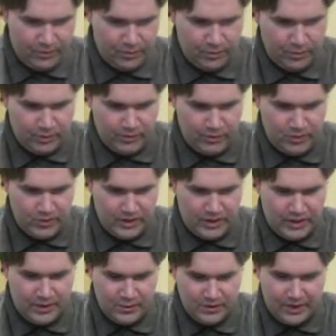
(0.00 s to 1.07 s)
We read in verse 8
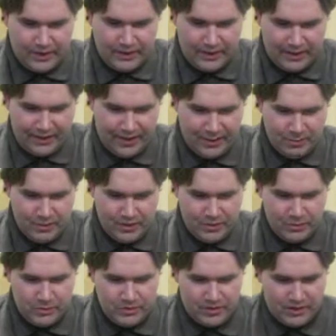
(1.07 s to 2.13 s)
He was not that light, but he
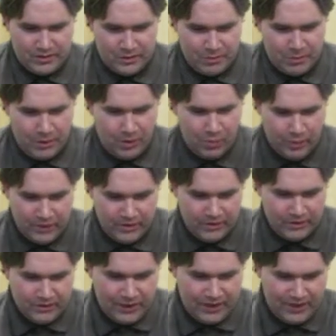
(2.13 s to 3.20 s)
was sent to bear witness
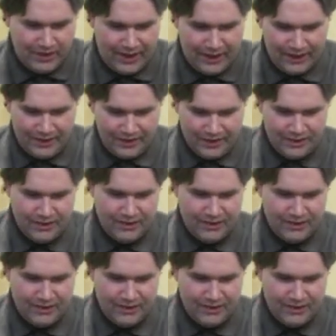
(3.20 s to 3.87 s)
of that light